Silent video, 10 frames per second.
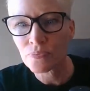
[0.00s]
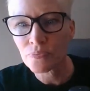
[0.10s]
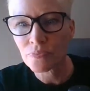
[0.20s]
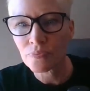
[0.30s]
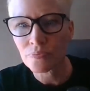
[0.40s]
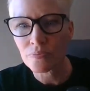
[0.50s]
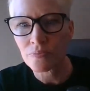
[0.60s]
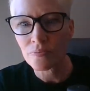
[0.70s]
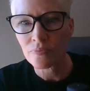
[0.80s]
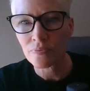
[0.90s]

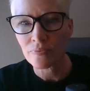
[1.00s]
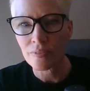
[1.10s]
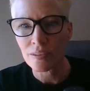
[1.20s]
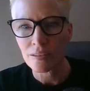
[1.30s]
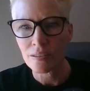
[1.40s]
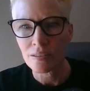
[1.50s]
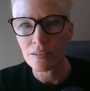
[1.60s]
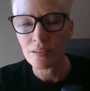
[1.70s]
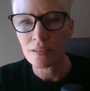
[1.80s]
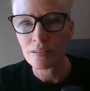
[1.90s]

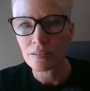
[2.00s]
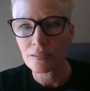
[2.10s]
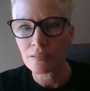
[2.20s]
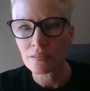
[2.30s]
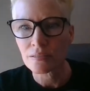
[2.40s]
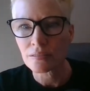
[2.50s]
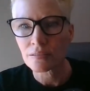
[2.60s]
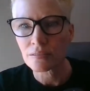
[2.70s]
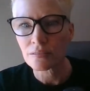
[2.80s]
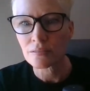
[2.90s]

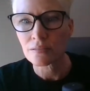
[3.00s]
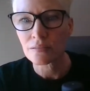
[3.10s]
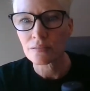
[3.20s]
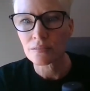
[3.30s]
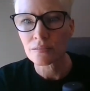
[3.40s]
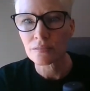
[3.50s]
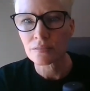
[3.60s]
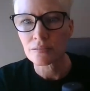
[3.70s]
No one is speaking in this clip.